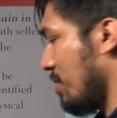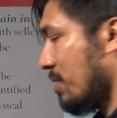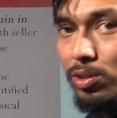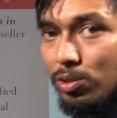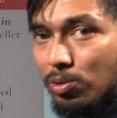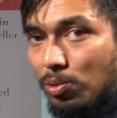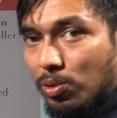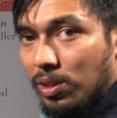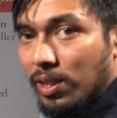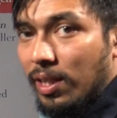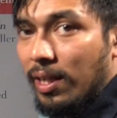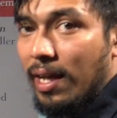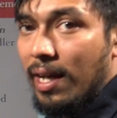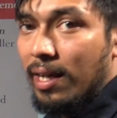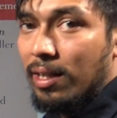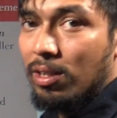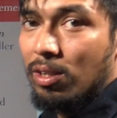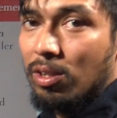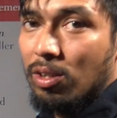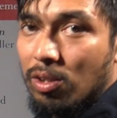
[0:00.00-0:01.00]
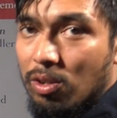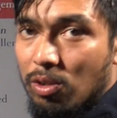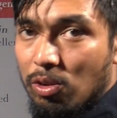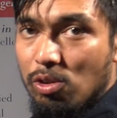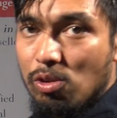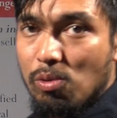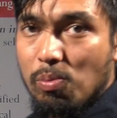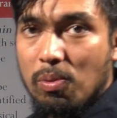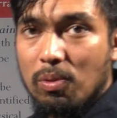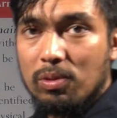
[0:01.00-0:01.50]
So there are
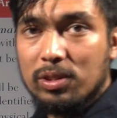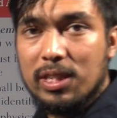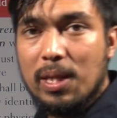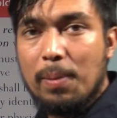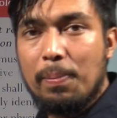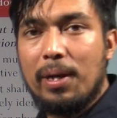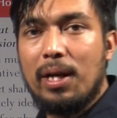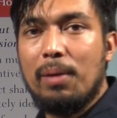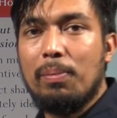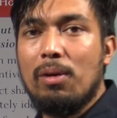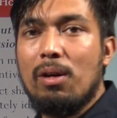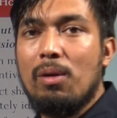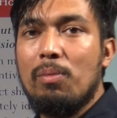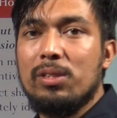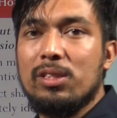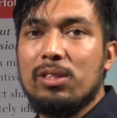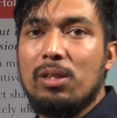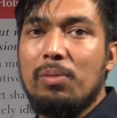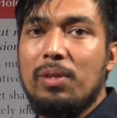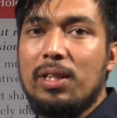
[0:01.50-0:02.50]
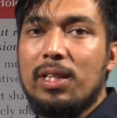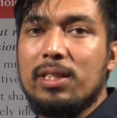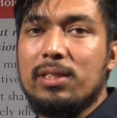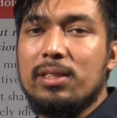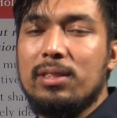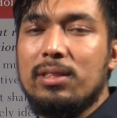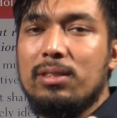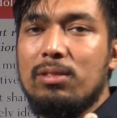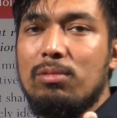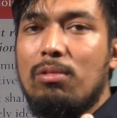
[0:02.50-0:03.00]
two separate performance
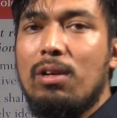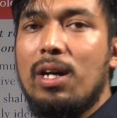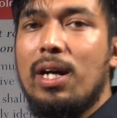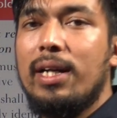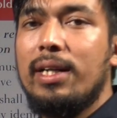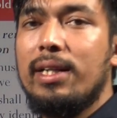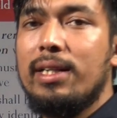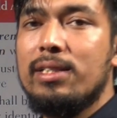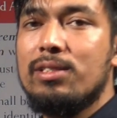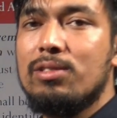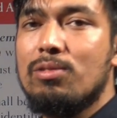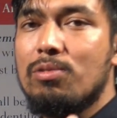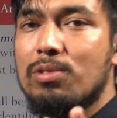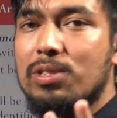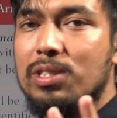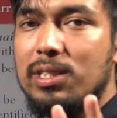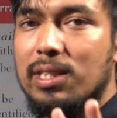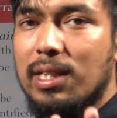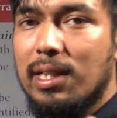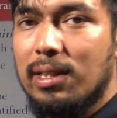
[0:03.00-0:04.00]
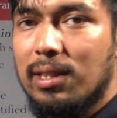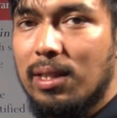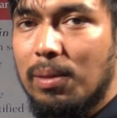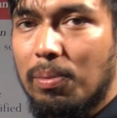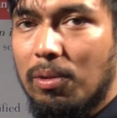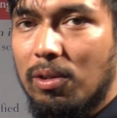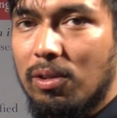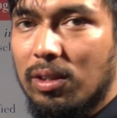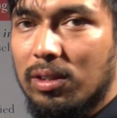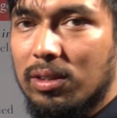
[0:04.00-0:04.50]
obligations. One is to sell the
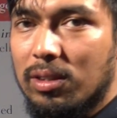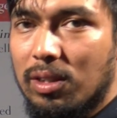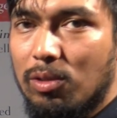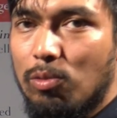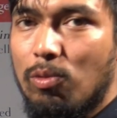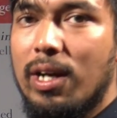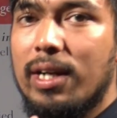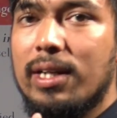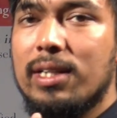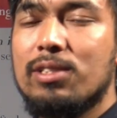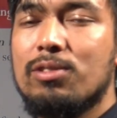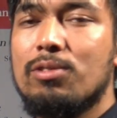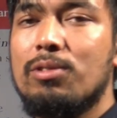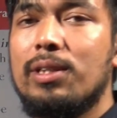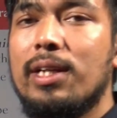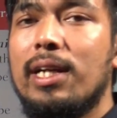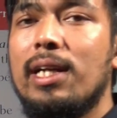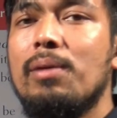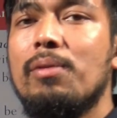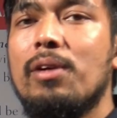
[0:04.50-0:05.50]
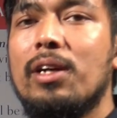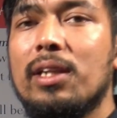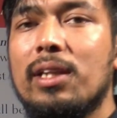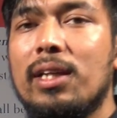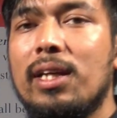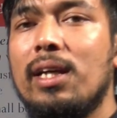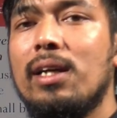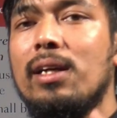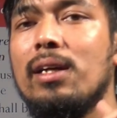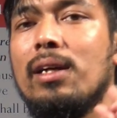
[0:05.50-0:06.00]
product, or one is to deliver
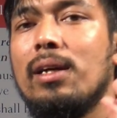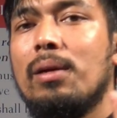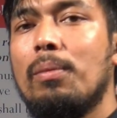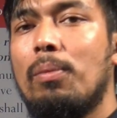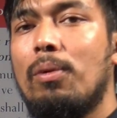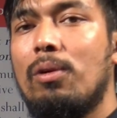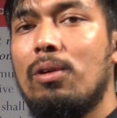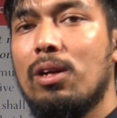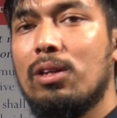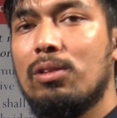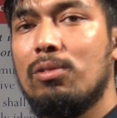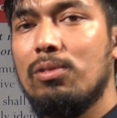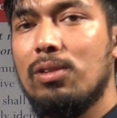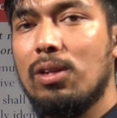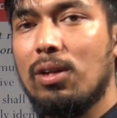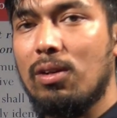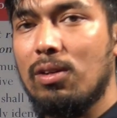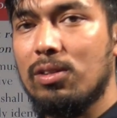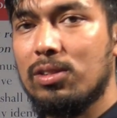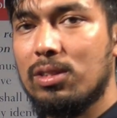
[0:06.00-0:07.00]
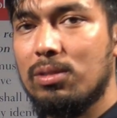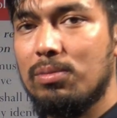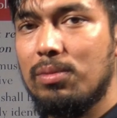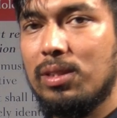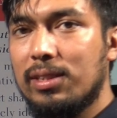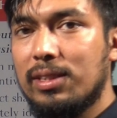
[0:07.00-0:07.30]
the product to the customer.